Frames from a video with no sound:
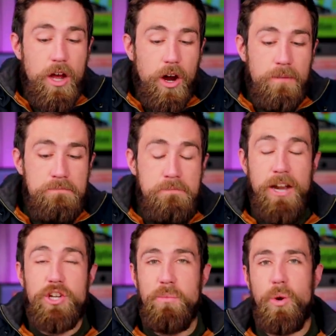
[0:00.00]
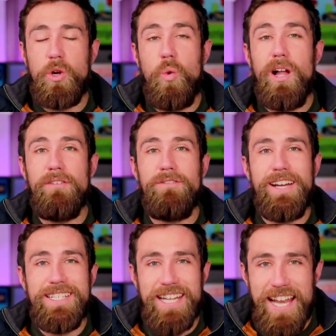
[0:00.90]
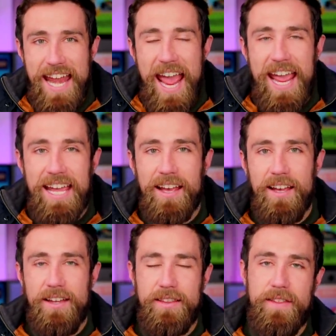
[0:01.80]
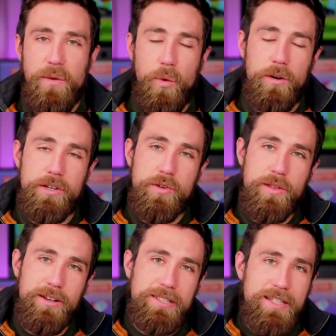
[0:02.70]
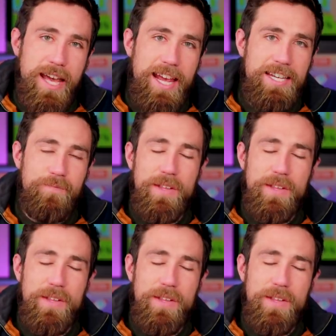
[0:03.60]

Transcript: are much more qualified today than they were in 2008.